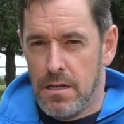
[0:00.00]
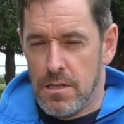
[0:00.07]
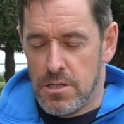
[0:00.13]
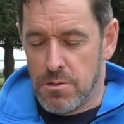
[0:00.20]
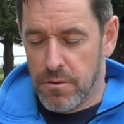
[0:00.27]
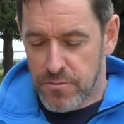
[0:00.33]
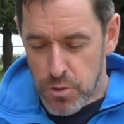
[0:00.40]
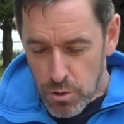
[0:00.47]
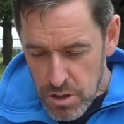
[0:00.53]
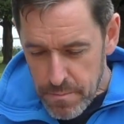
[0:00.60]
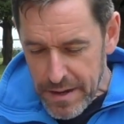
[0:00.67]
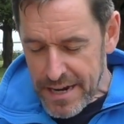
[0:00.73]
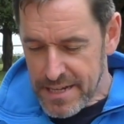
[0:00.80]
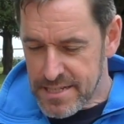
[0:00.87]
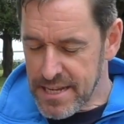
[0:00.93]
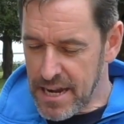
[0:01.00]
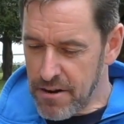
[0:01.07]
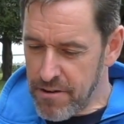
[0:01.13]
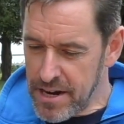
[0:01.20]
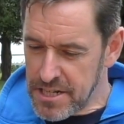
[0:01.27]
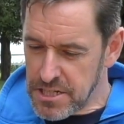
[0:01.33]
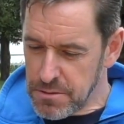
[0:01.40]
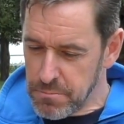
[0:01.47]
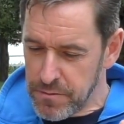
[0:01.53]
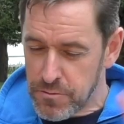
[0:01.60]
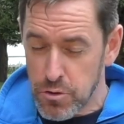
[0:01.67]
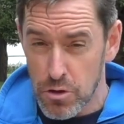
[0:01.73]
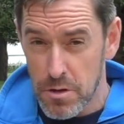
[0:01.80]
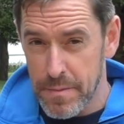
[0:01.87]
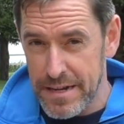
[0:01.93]
So we've talked about acceleration, we've
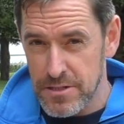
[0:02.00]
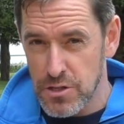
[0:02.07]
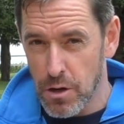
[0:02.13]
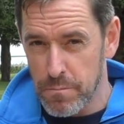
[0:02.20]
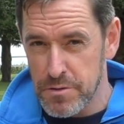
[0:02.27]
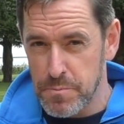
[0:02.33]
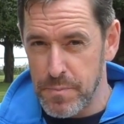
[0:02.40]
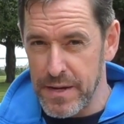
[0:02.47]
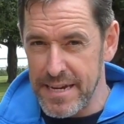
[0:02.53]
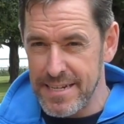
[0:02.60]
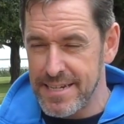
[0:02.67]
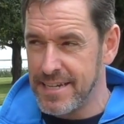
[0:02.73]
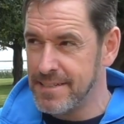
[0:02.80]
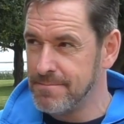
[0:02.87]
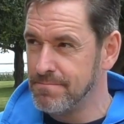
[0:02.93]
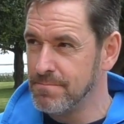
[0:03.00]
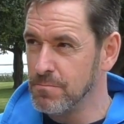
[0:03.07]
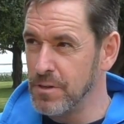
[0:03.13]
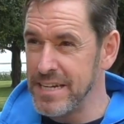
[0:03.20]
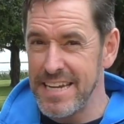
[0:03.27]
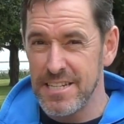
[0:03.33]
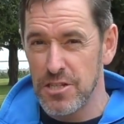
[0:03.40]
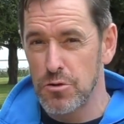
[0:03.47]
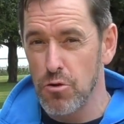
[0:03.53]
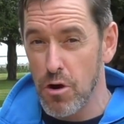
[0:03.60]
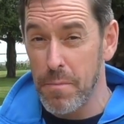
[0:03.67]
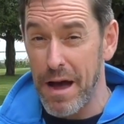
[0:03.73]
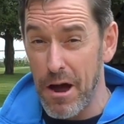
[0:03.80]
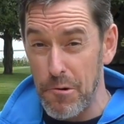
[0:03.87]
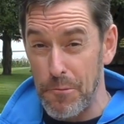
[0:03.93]
talked about top speed. We need to talk
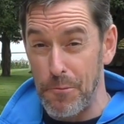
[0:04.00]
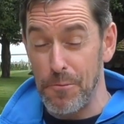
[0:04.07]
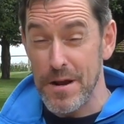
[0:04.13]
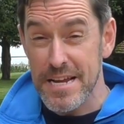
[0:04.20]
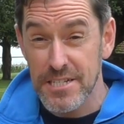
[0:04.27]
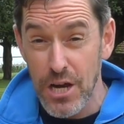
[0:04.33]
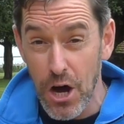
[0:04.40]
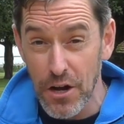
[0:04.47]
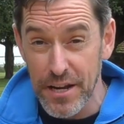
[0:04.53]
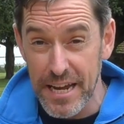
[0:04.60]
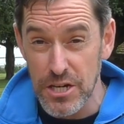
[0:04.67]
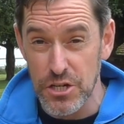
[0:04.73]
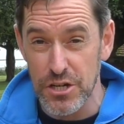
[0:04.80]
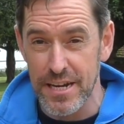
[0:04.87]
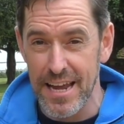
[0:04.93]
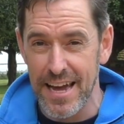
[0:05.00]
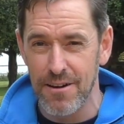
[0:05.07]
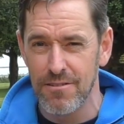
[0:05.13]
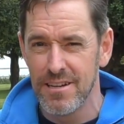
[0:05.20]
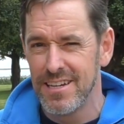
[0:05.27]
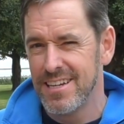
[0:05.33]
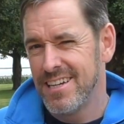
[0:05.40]
about retardation now.